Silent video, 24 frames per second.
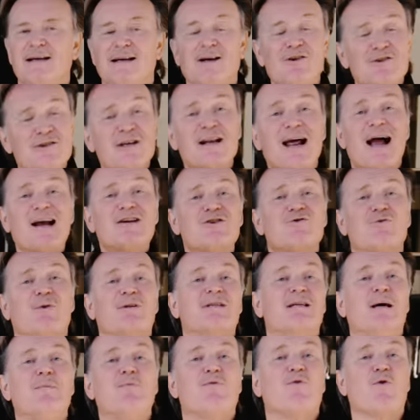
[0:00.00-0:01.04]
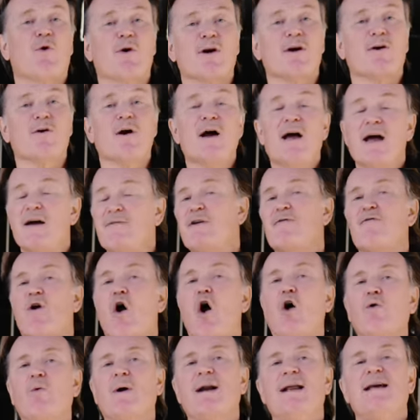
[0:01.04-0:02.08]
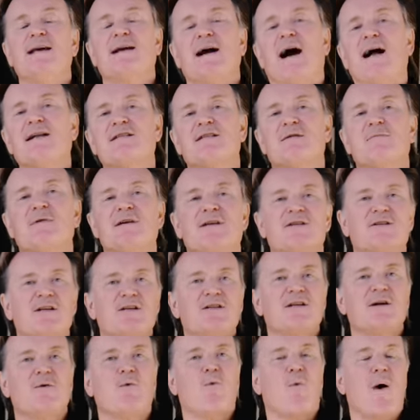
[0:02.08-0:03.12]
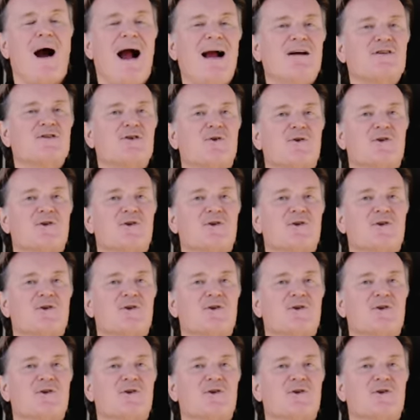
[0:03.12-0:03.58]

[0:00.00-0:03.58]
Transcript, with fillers: Here's an extra tip for you. If you've already got some existing wax or